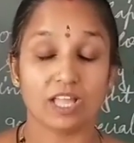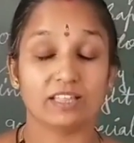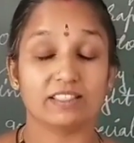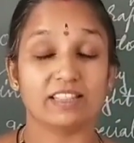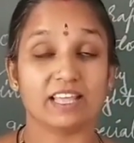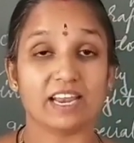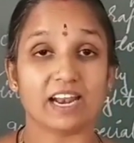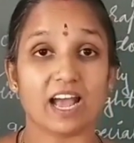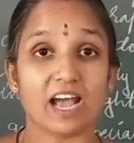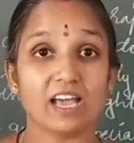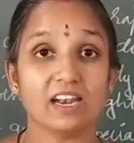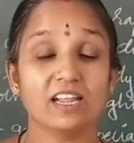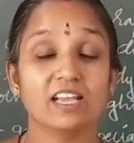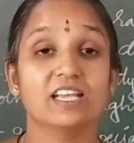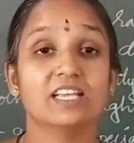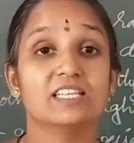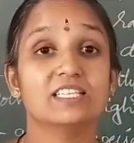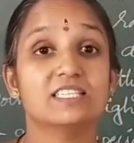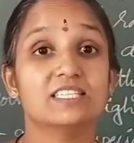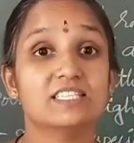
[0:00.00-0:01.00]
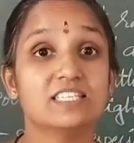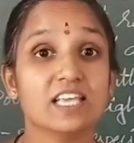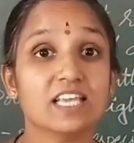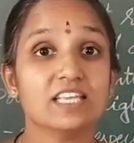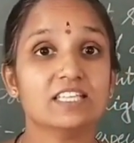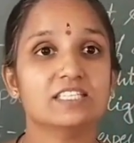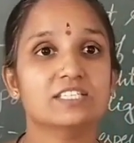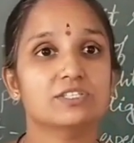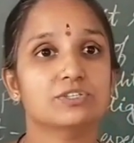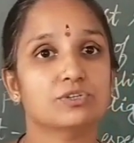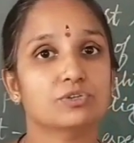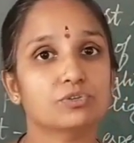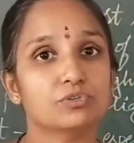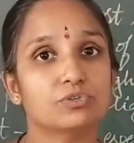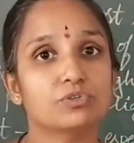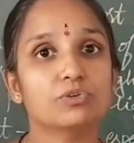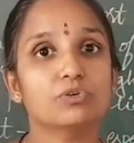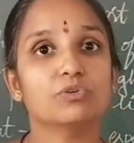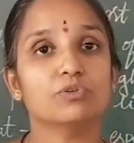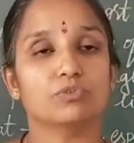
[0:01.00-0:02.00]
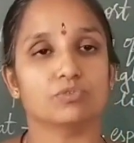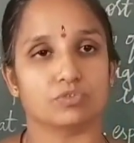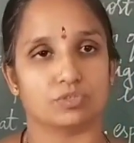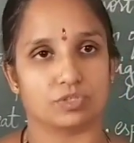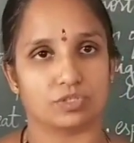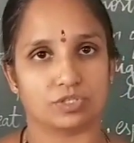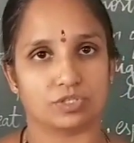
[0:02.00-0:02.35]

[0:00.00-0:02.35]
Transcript: There are 6 Rutus.